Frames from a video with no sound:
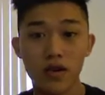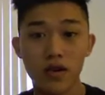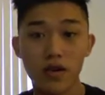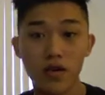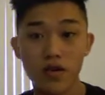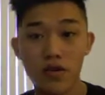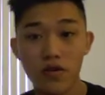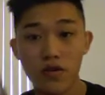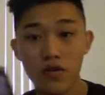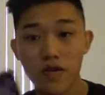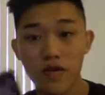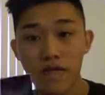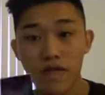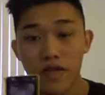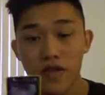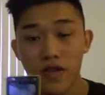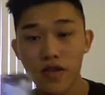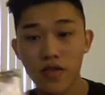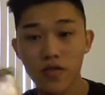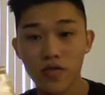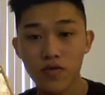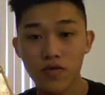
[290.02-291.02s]
So it's a
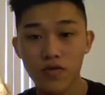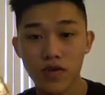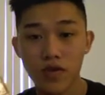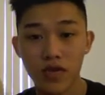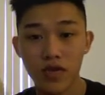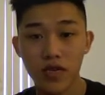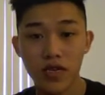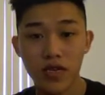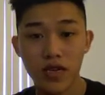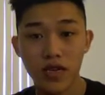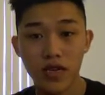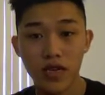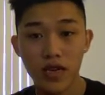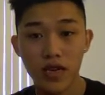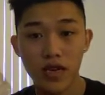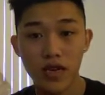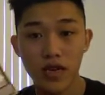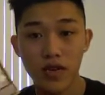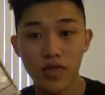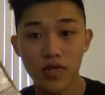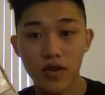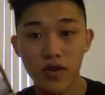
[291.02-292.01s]
Phoenix Wing Blast
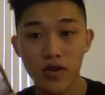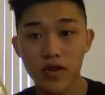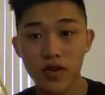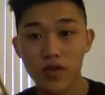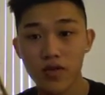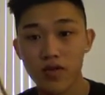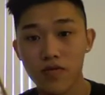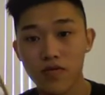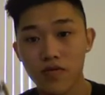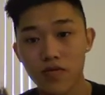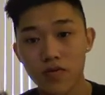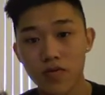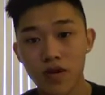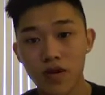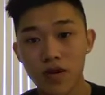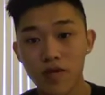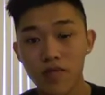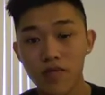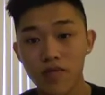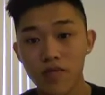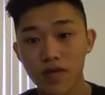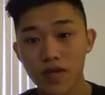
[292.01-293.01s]
in a monster
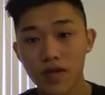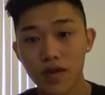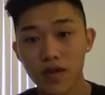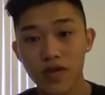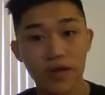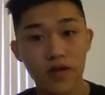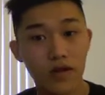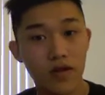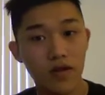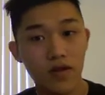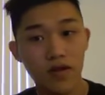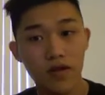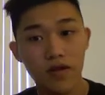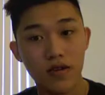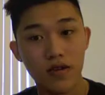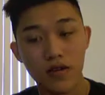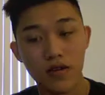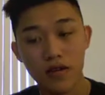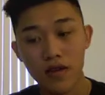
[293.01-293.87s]
without discarding.